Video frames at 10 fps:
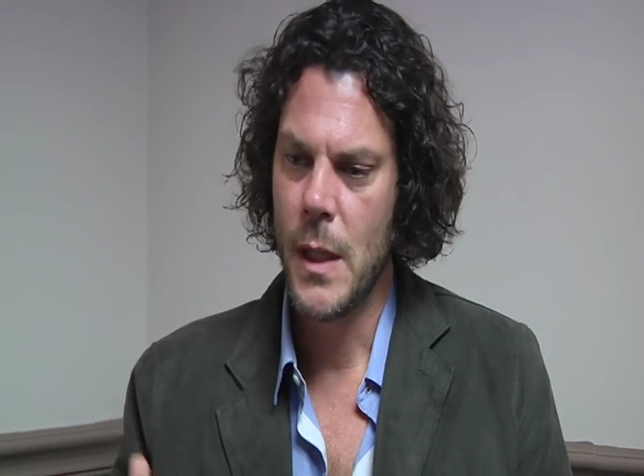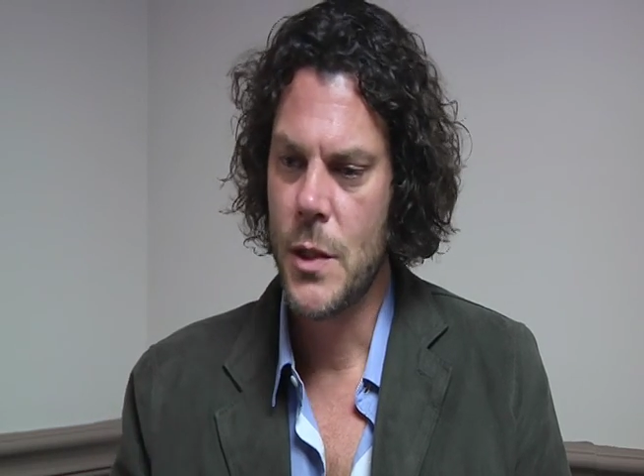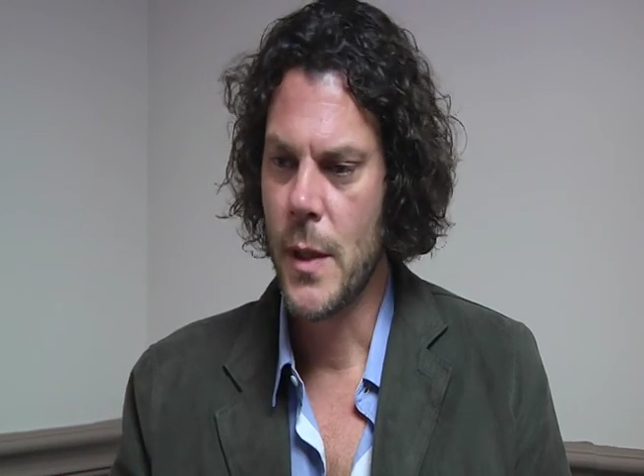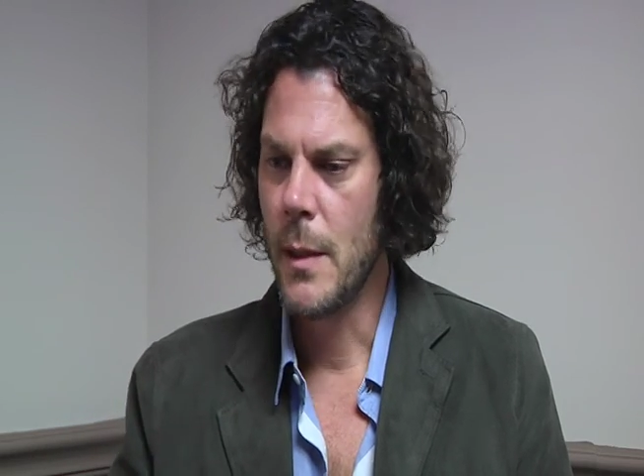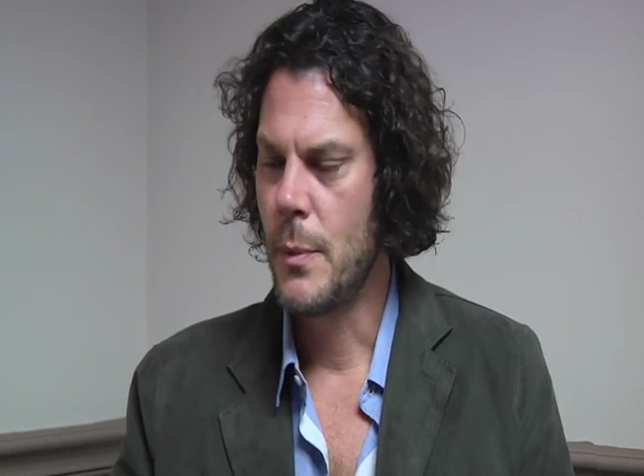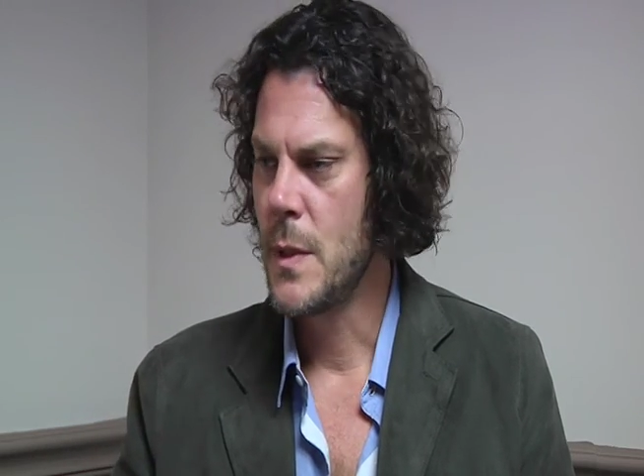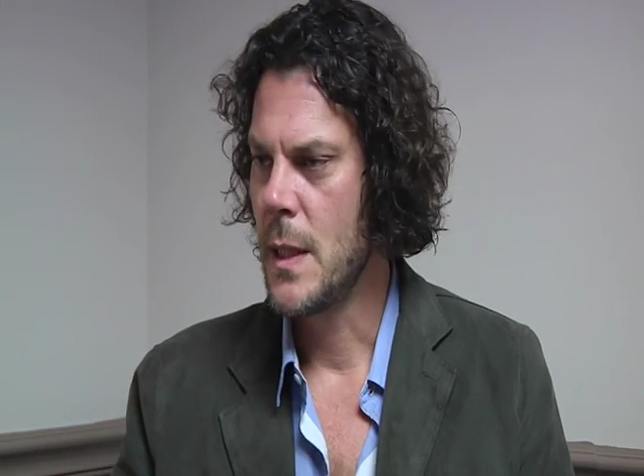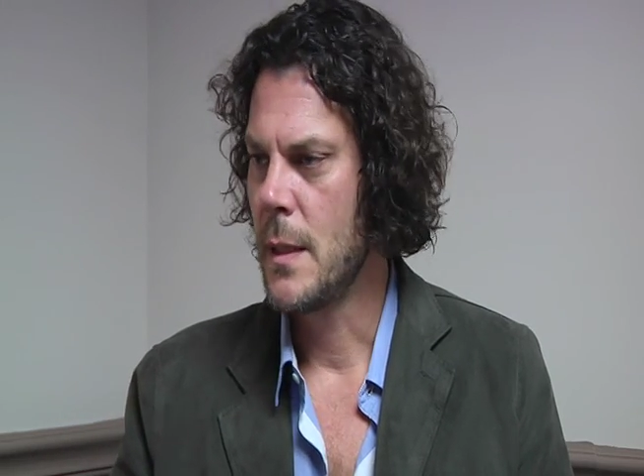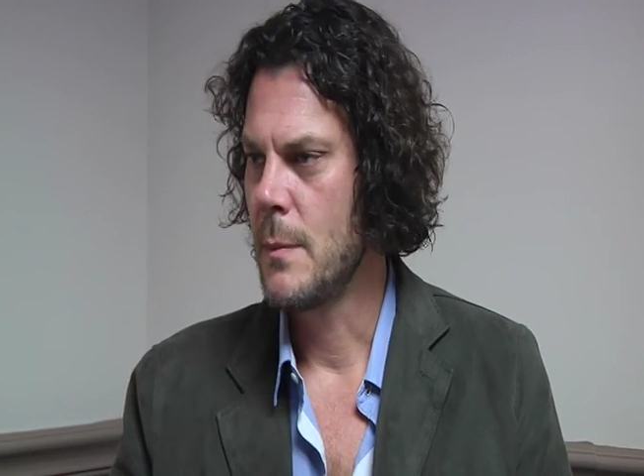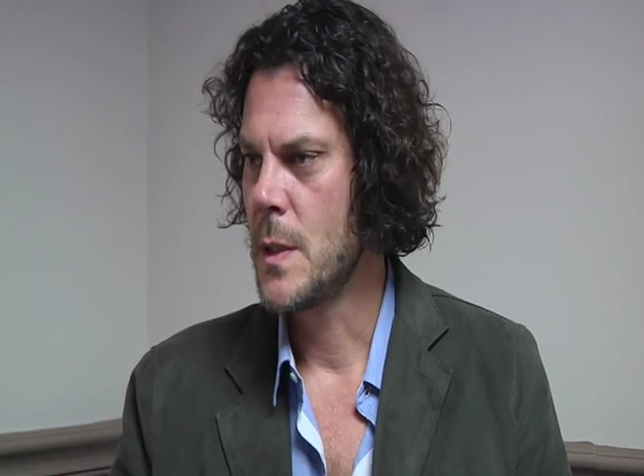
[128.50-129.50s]
try to
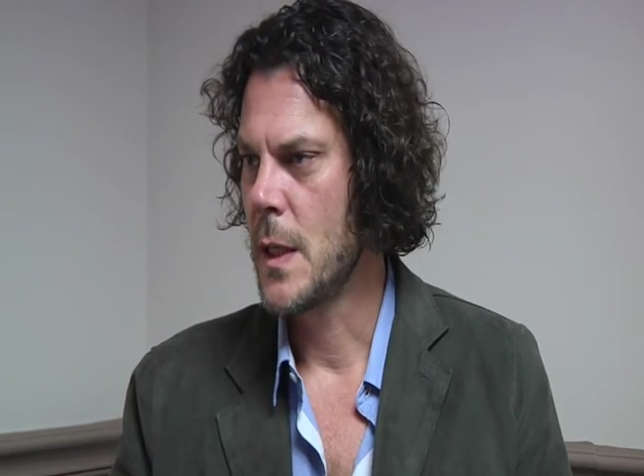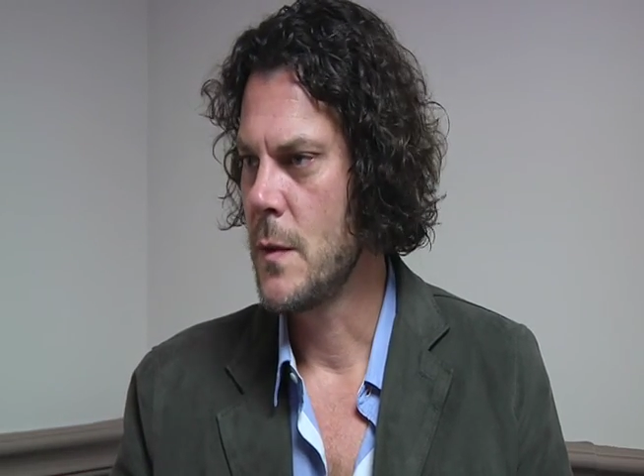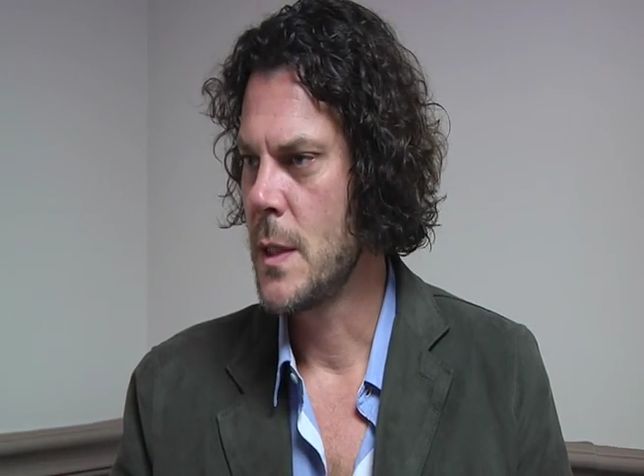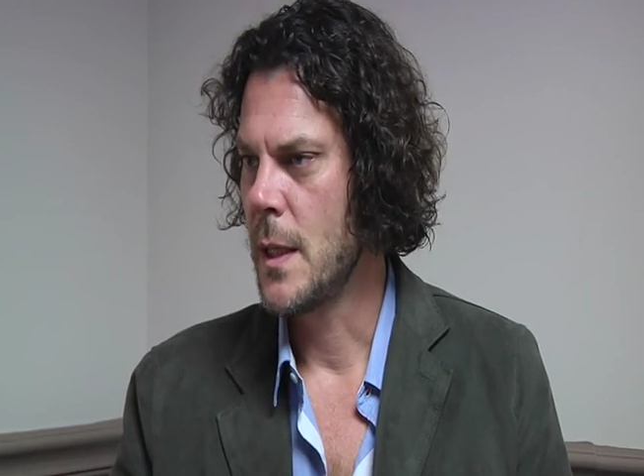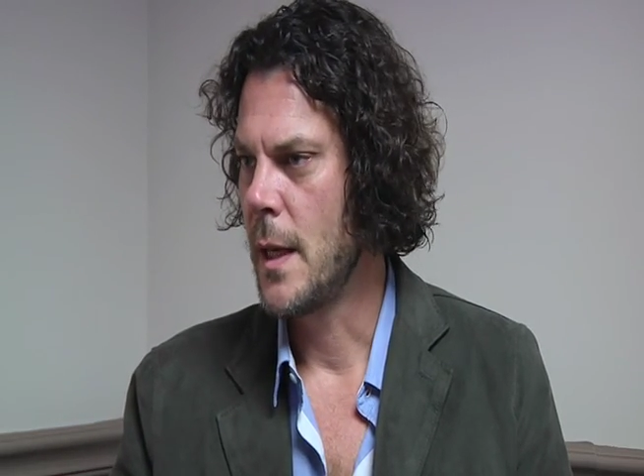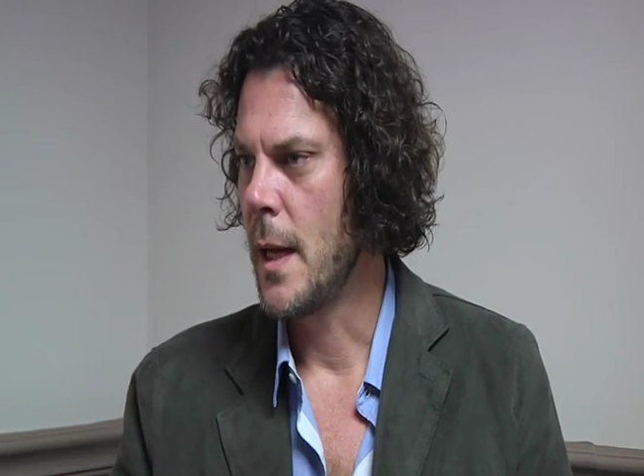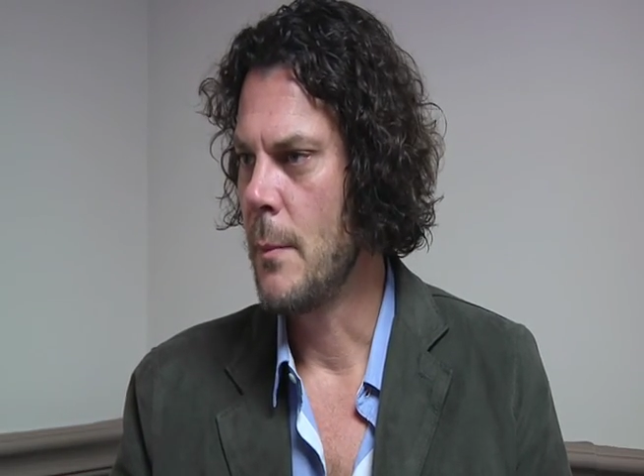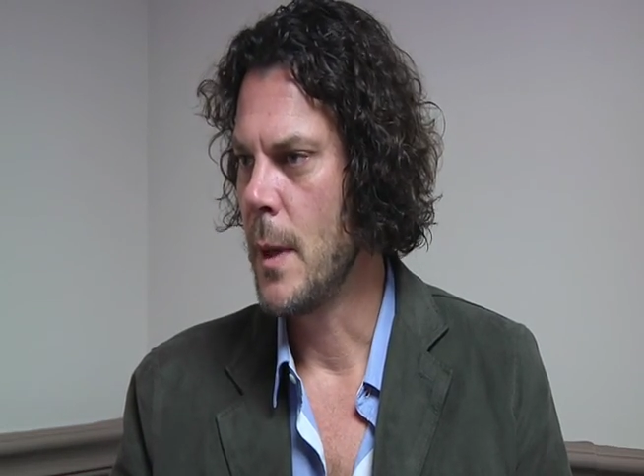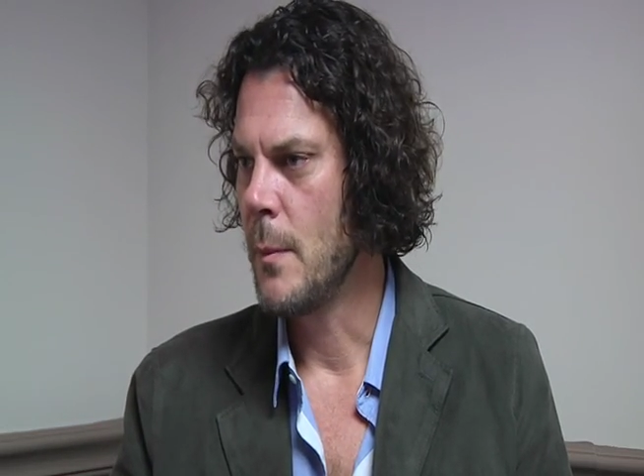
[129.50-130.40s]
present themselves to the camera.